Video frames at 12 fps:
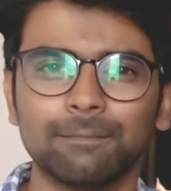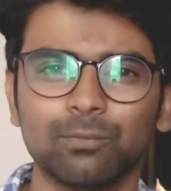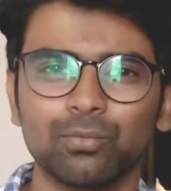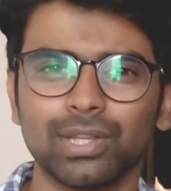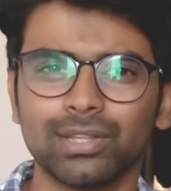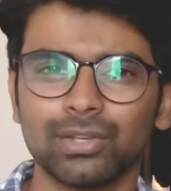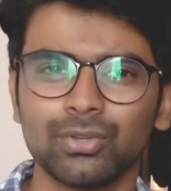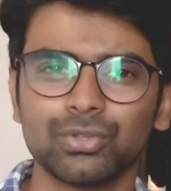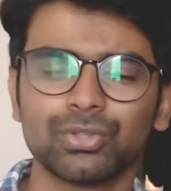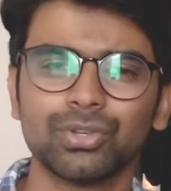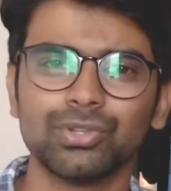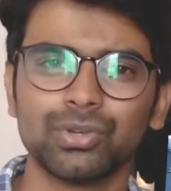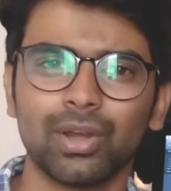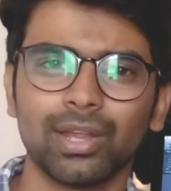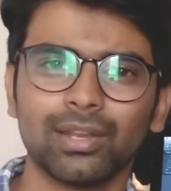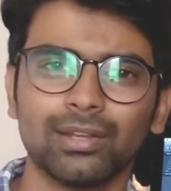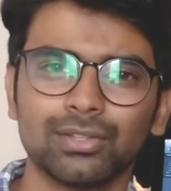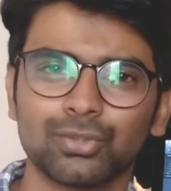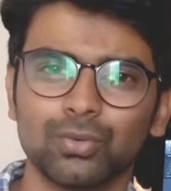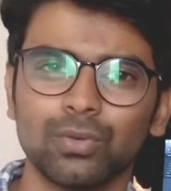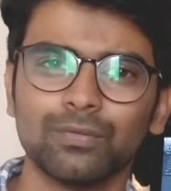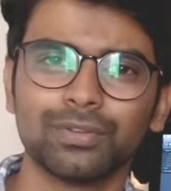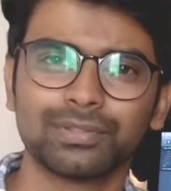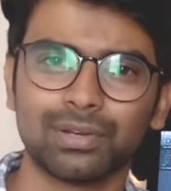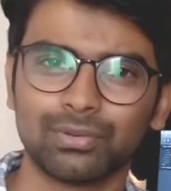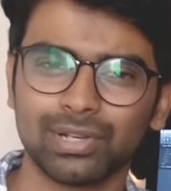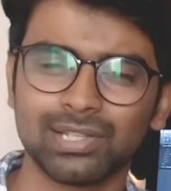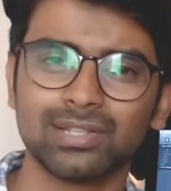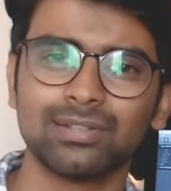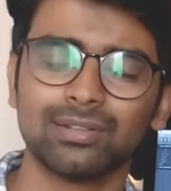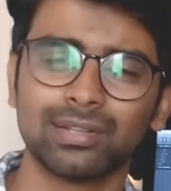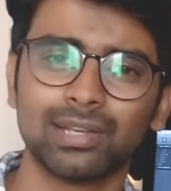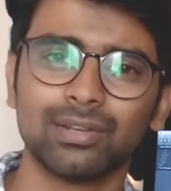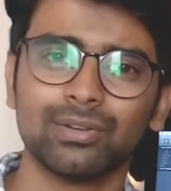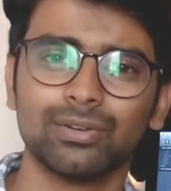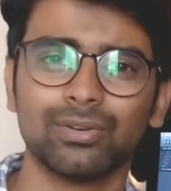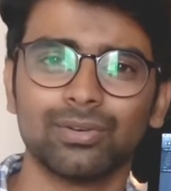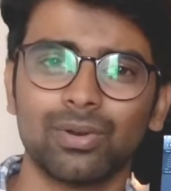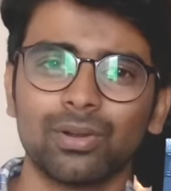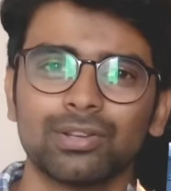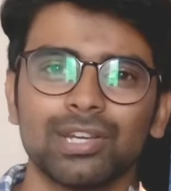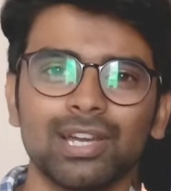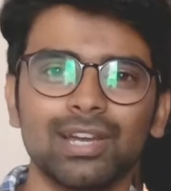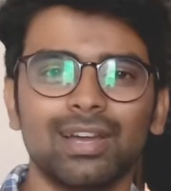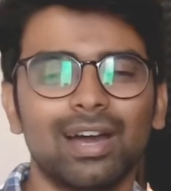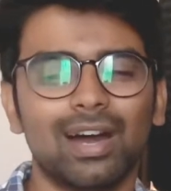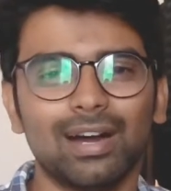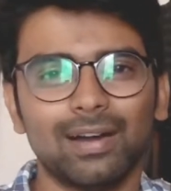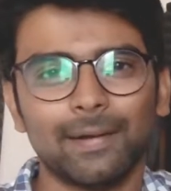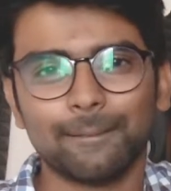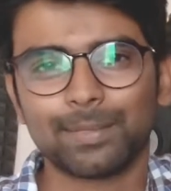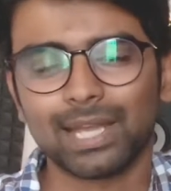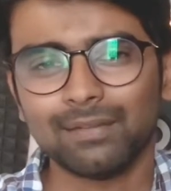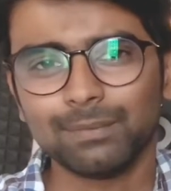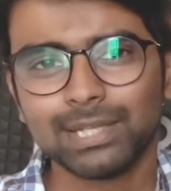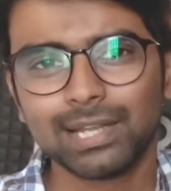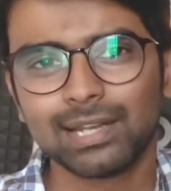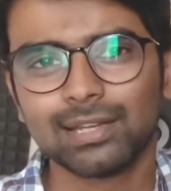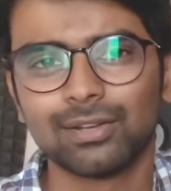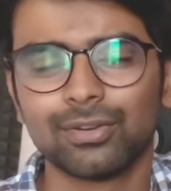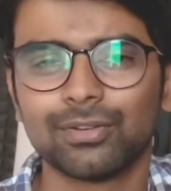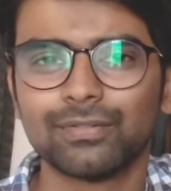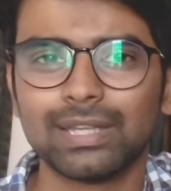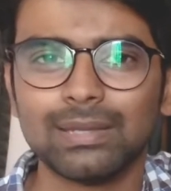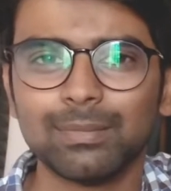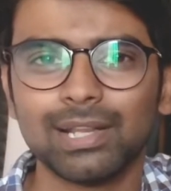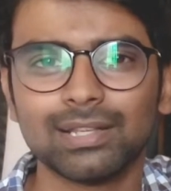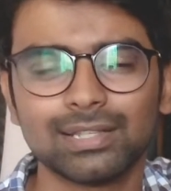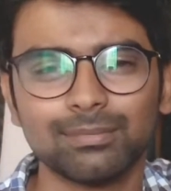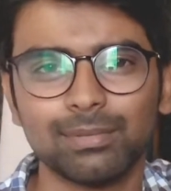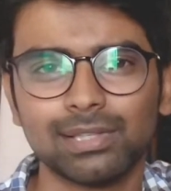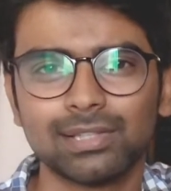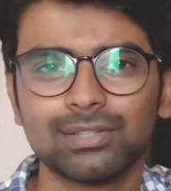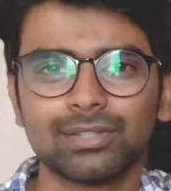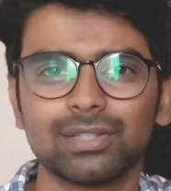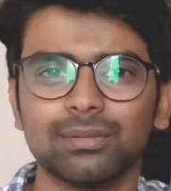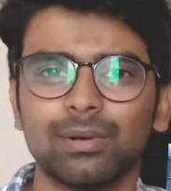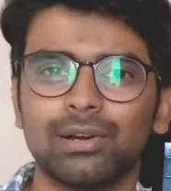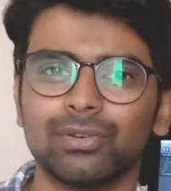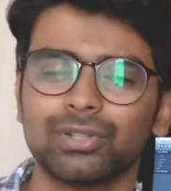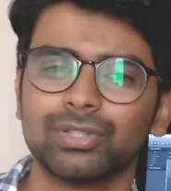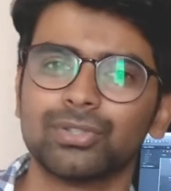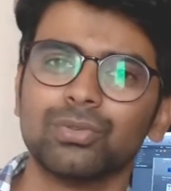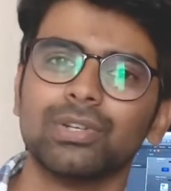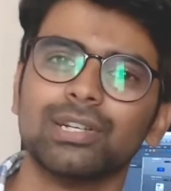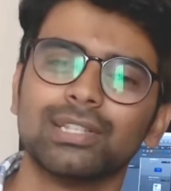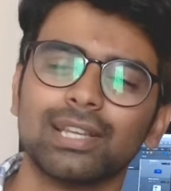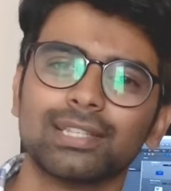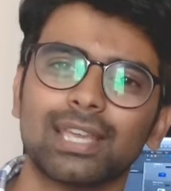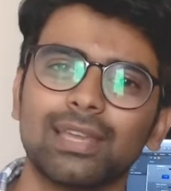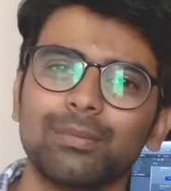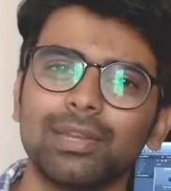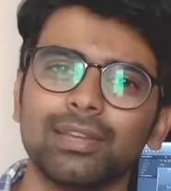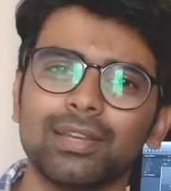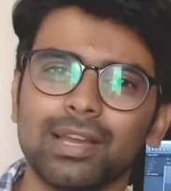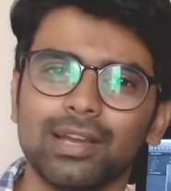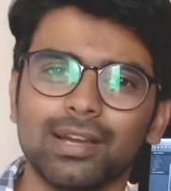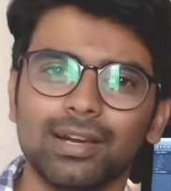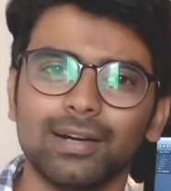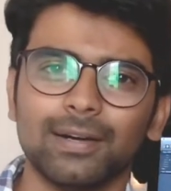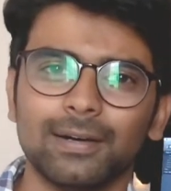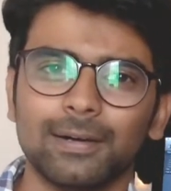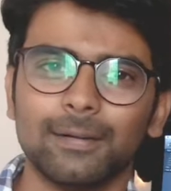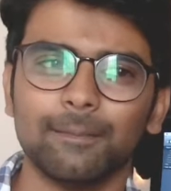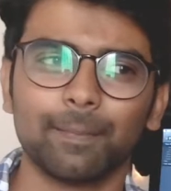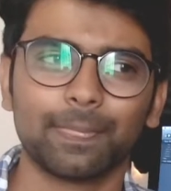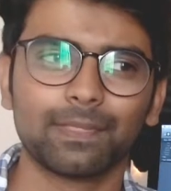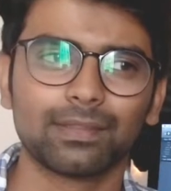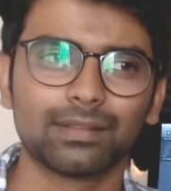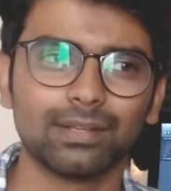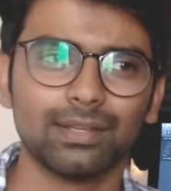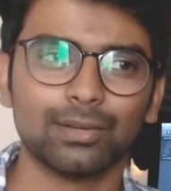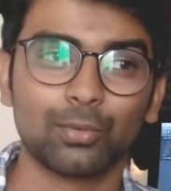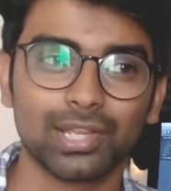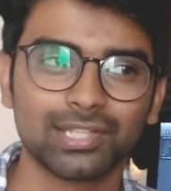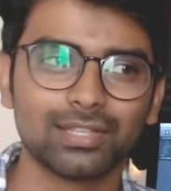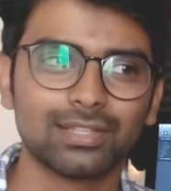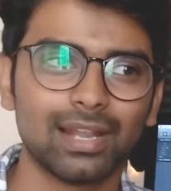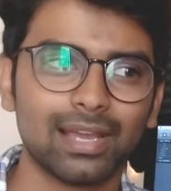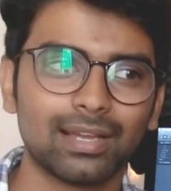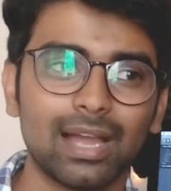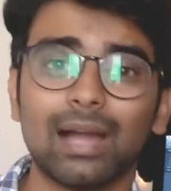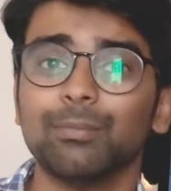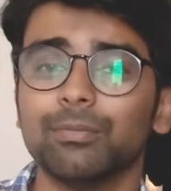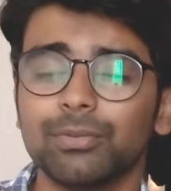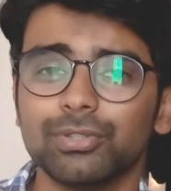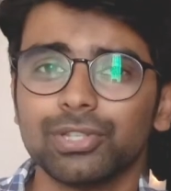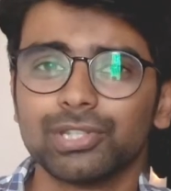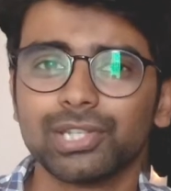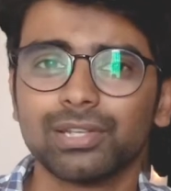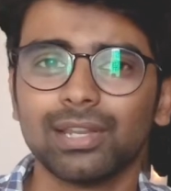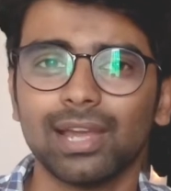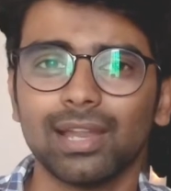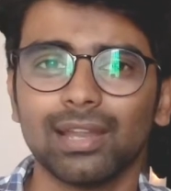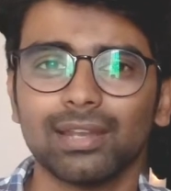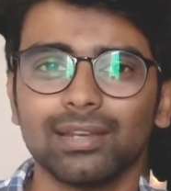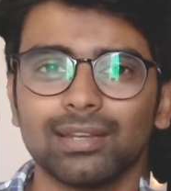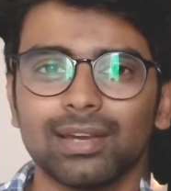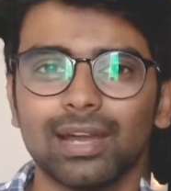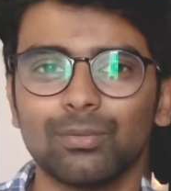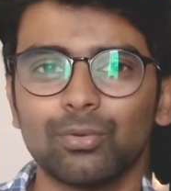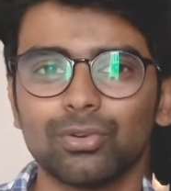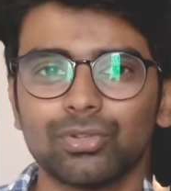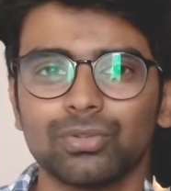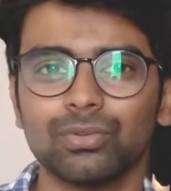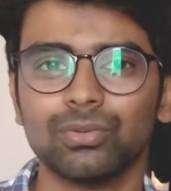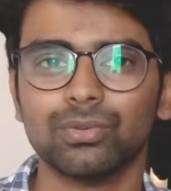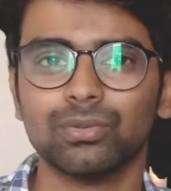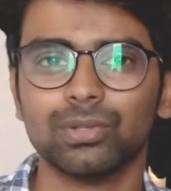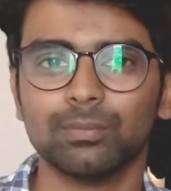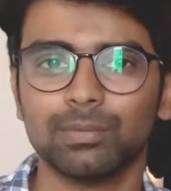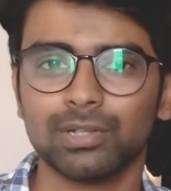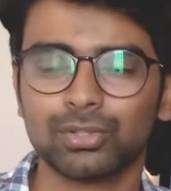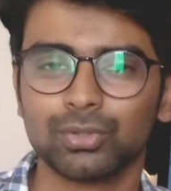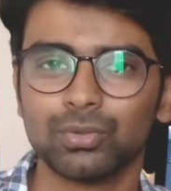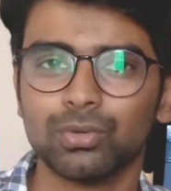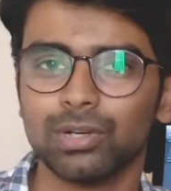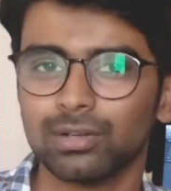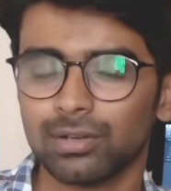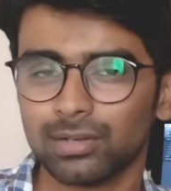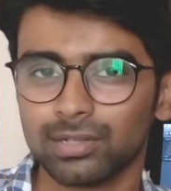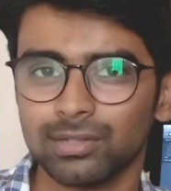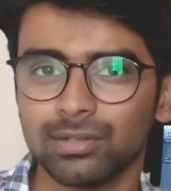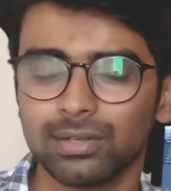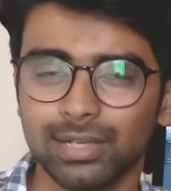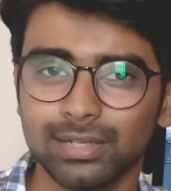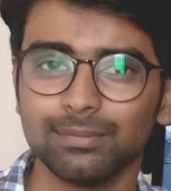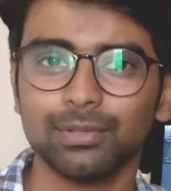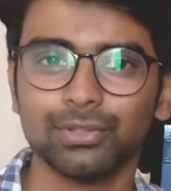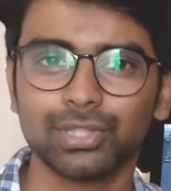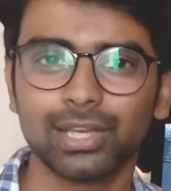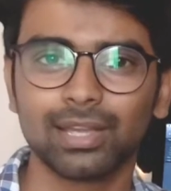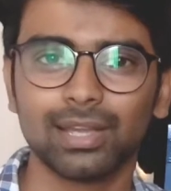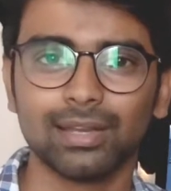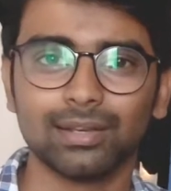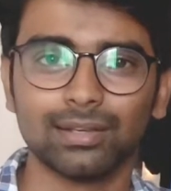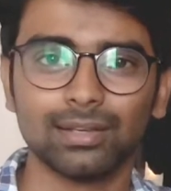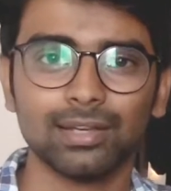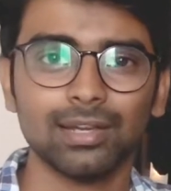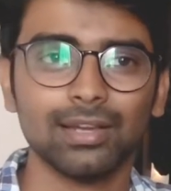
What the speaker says: whether you should join a school for sound engineering or not, I've been getting a lot of emails and messages about students asking me questions like, I'm a musician and I want to pursue a career in music and